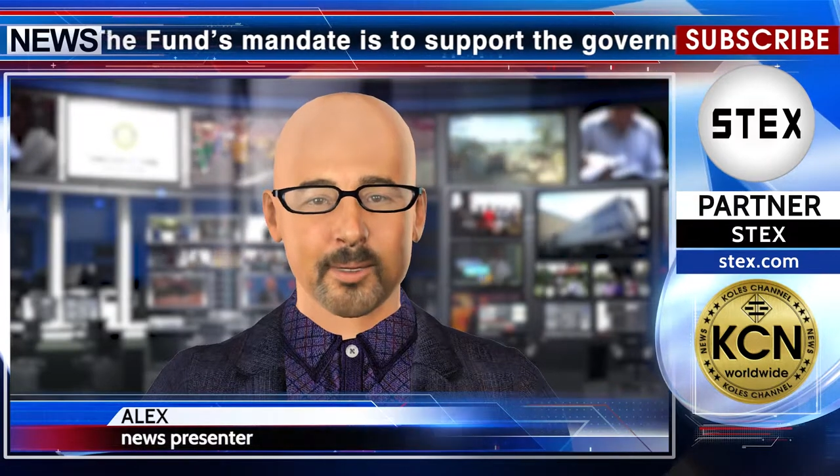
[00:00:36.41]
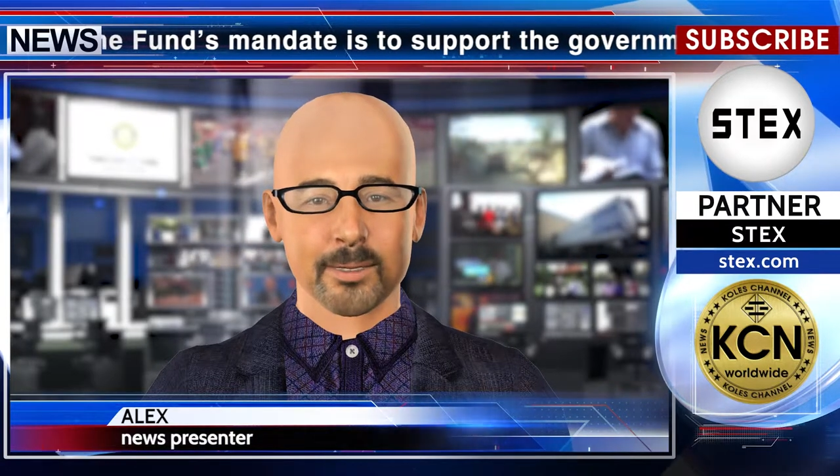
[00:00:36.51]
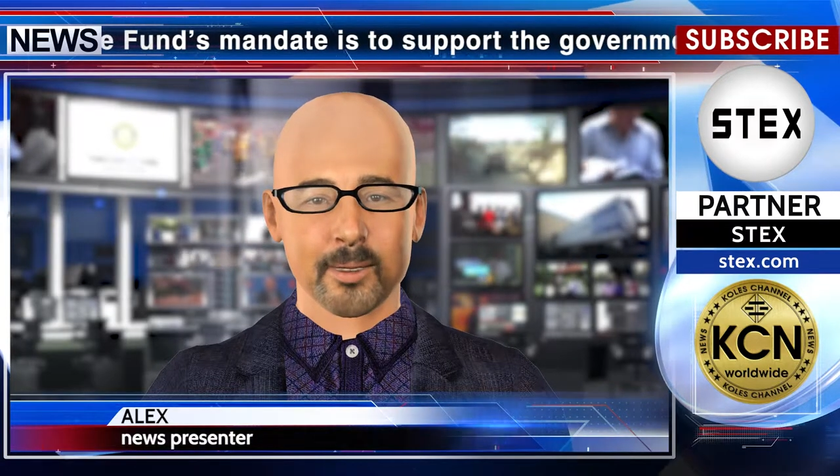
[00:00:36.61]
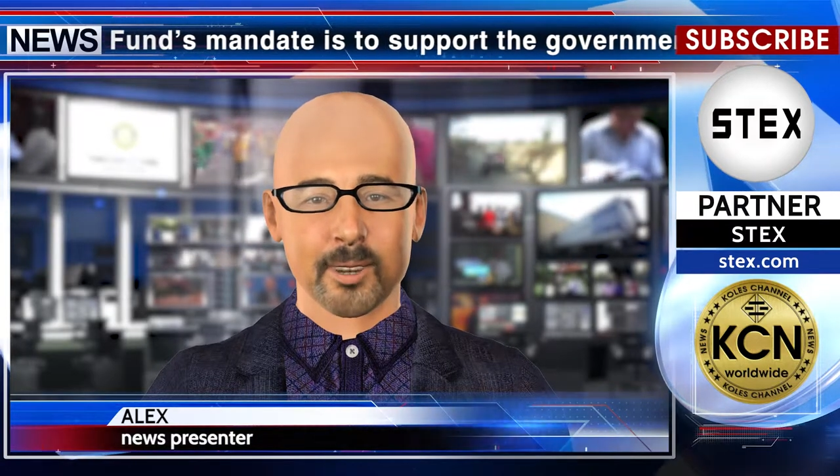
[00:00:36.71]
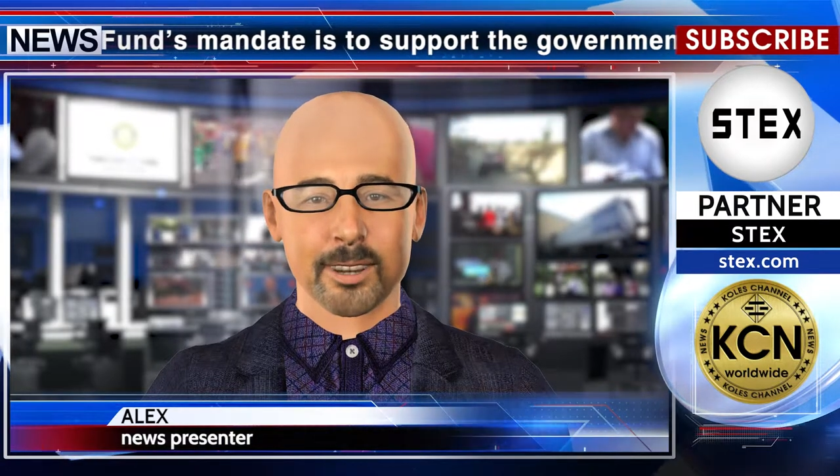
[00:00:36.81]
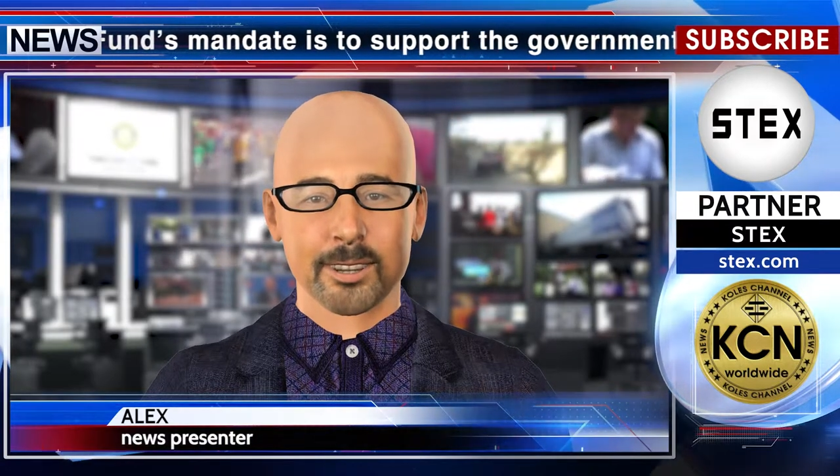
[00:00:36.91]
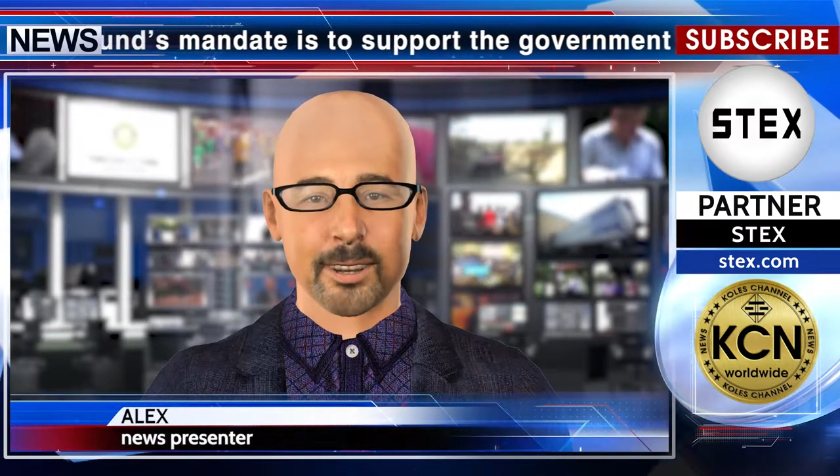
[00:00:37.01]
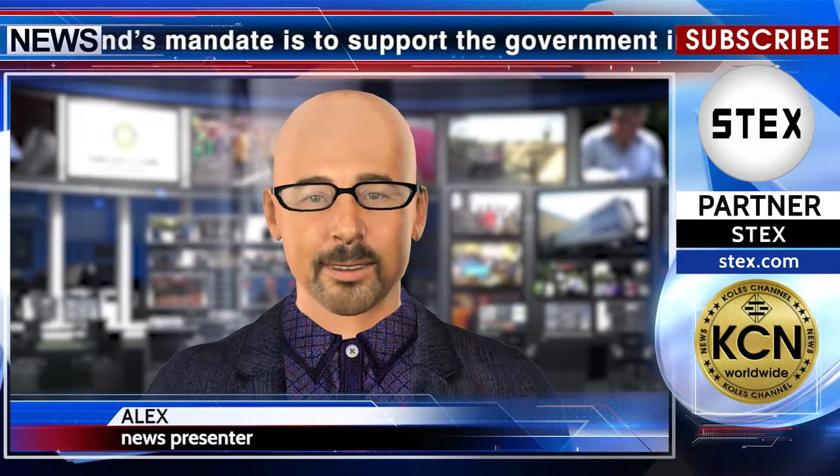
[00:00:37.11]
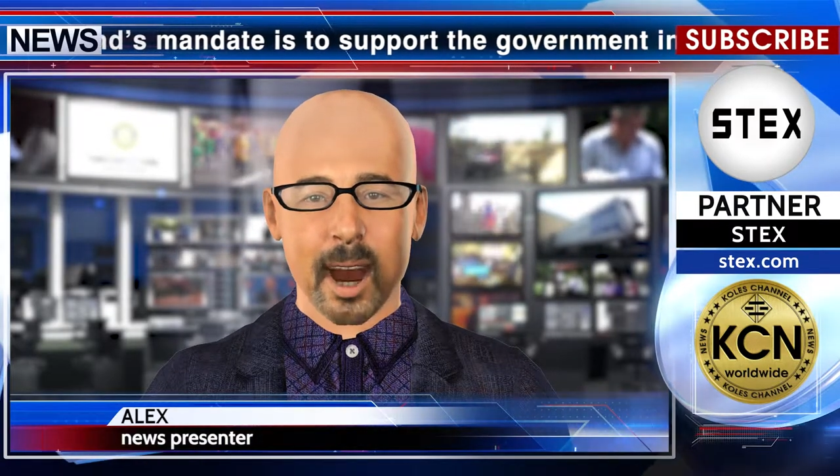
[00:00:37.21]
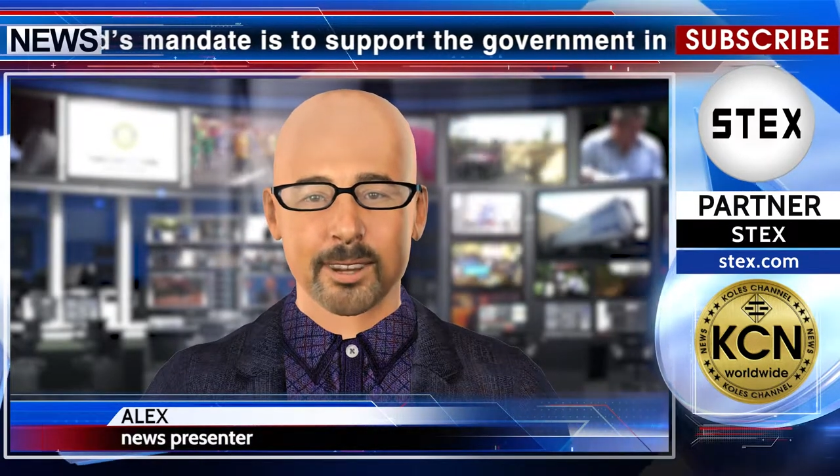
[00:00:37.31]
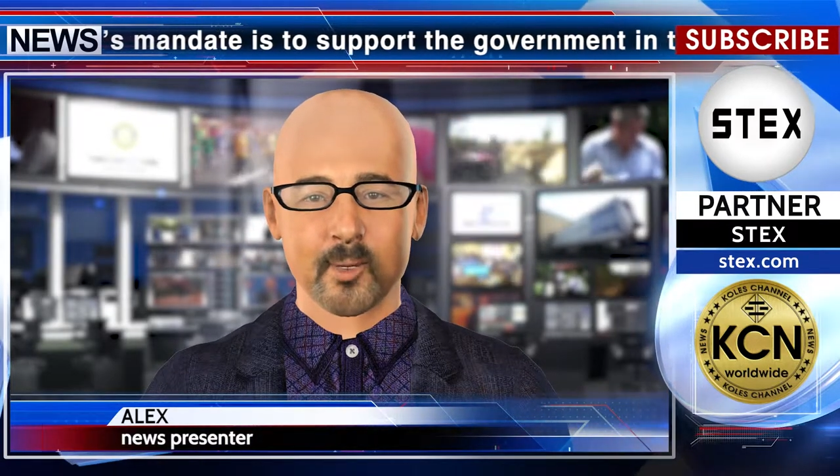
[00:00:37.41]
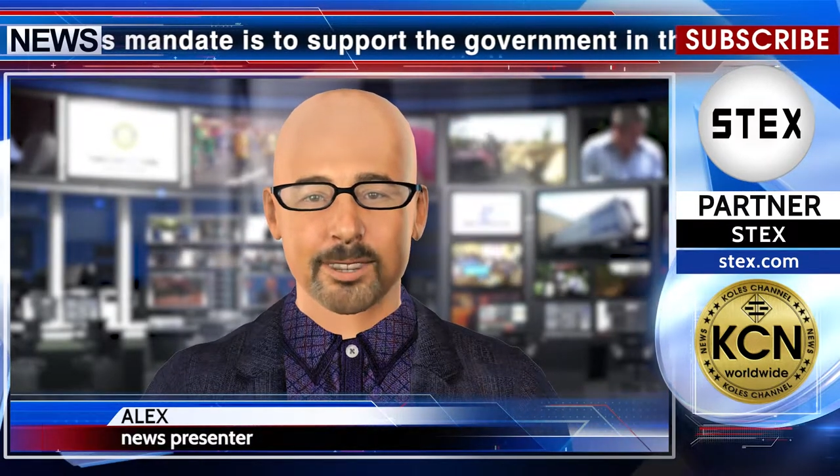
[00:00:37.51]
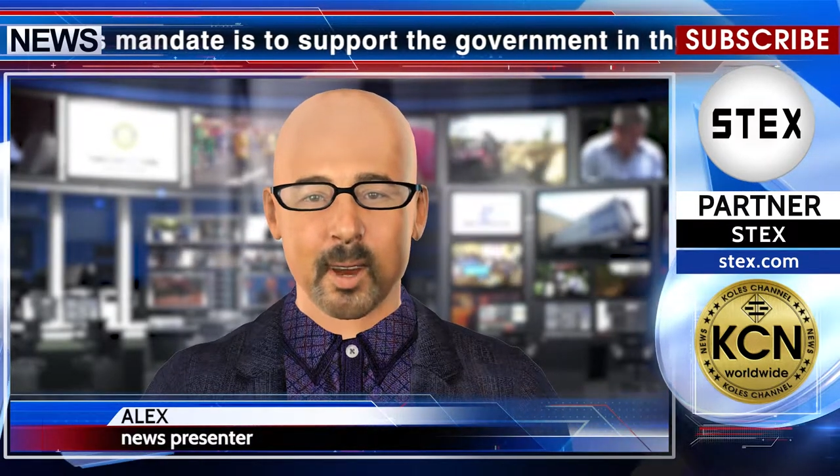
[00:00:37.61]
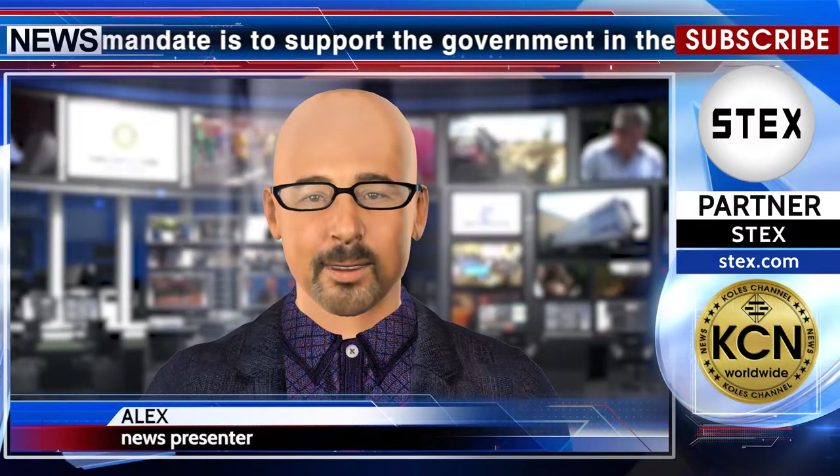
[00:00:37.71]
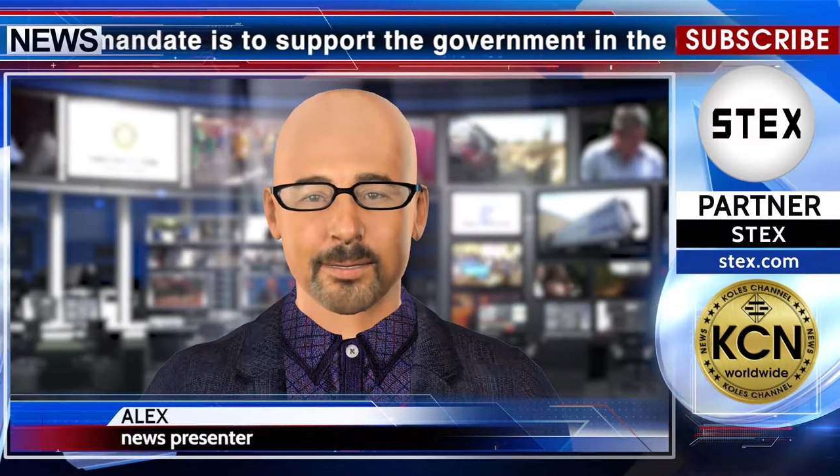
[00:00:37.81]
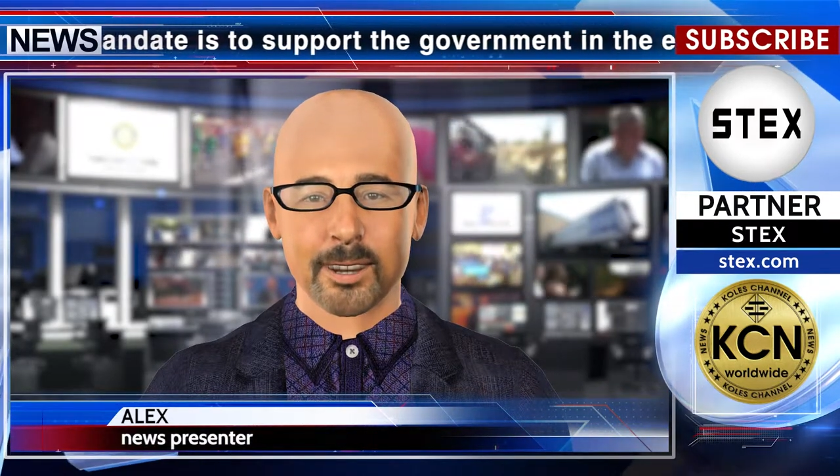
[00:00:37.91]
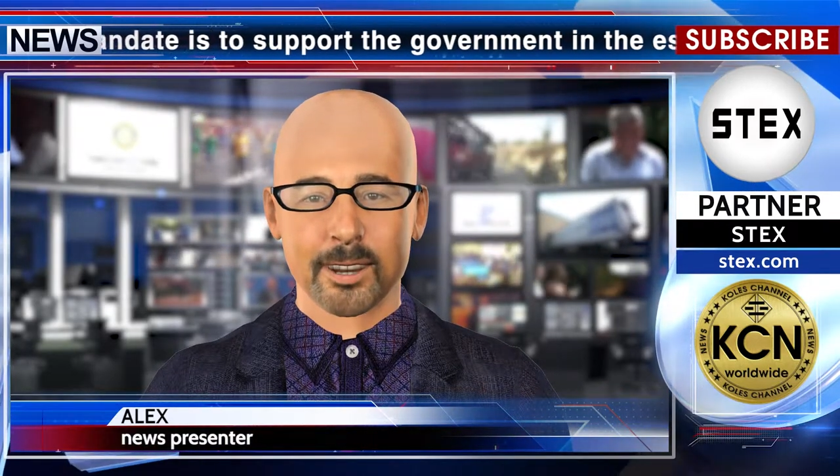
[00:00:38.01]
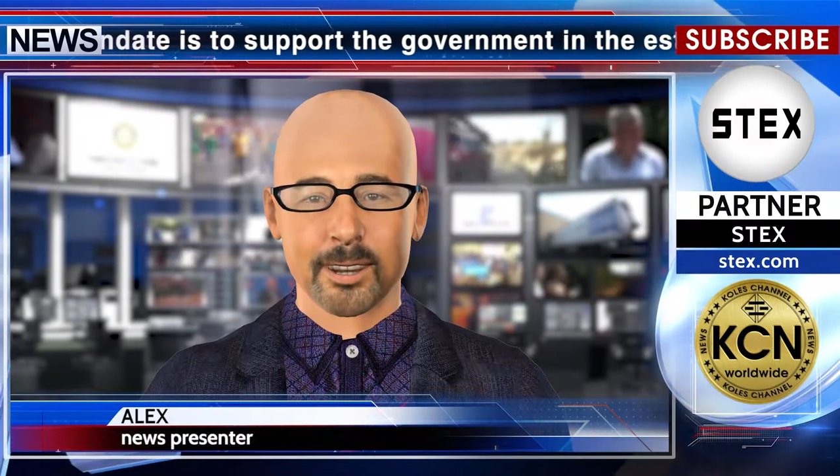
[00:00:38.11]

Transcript: The currency funds itself.